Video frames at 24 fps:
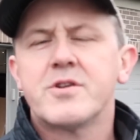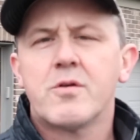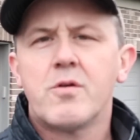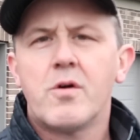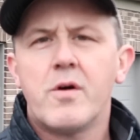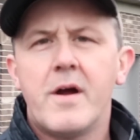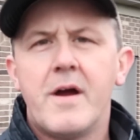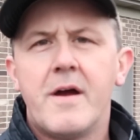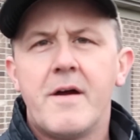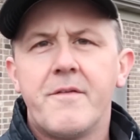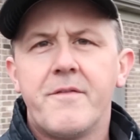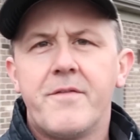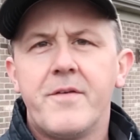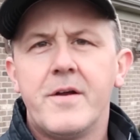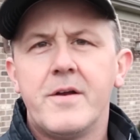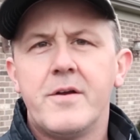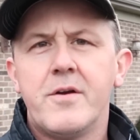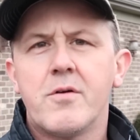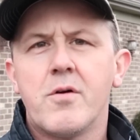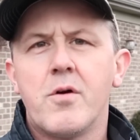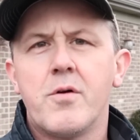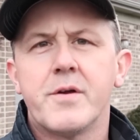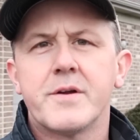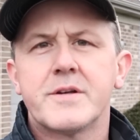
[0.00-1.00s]
or have in
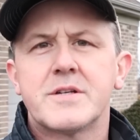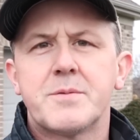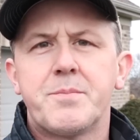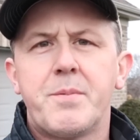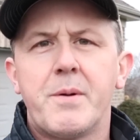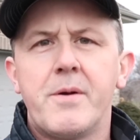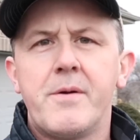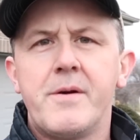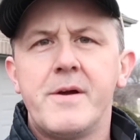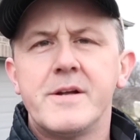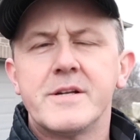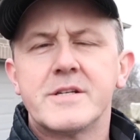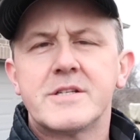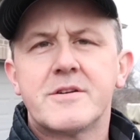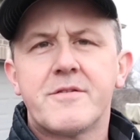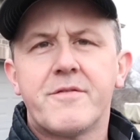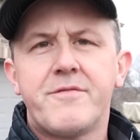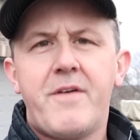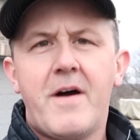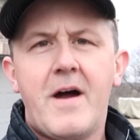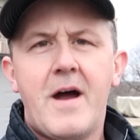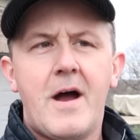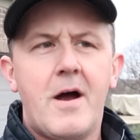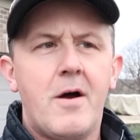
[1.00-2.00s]
your own experience
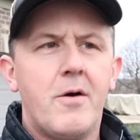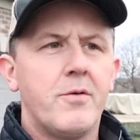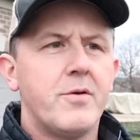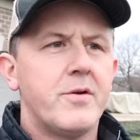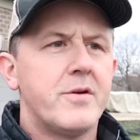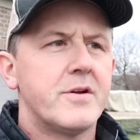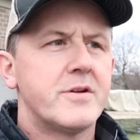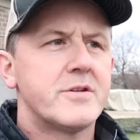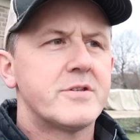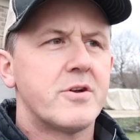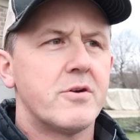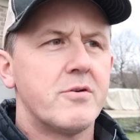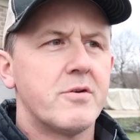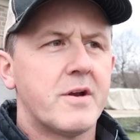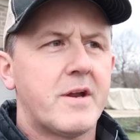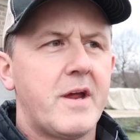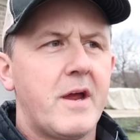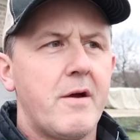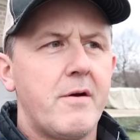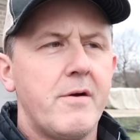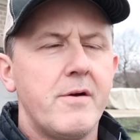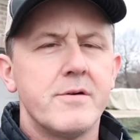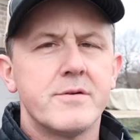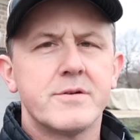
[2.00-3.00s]
found certain
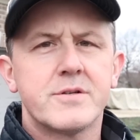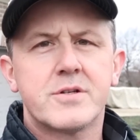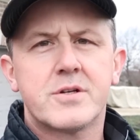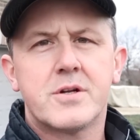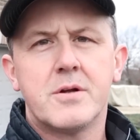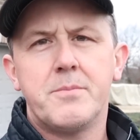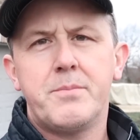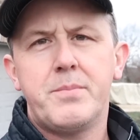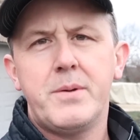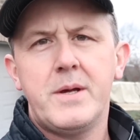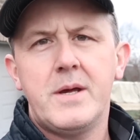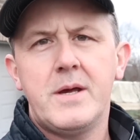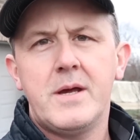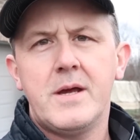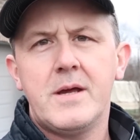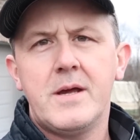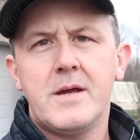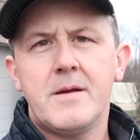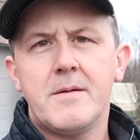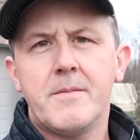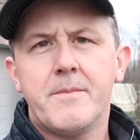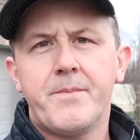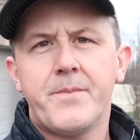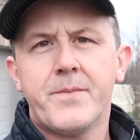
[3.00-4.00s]
carriers to
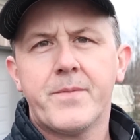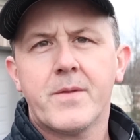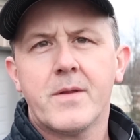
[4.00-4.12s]
be